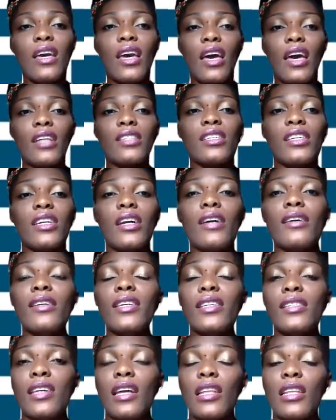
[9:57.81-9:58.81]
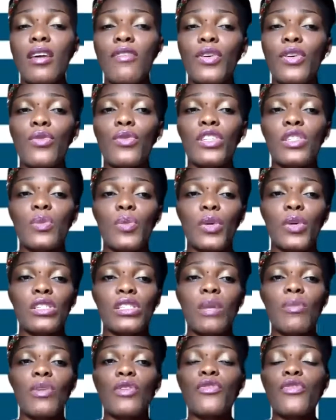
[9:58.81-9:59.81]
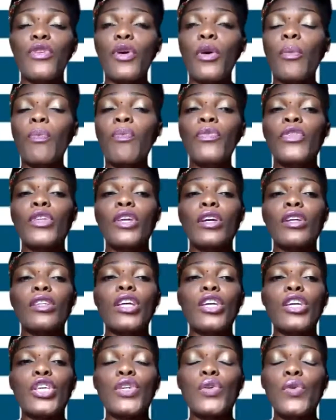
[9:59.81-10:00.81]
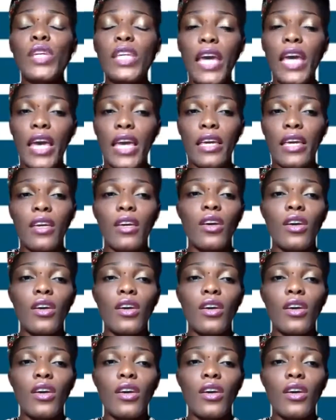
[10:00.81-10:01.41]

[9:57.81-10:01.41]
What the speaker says: And here is another response coming from the UK,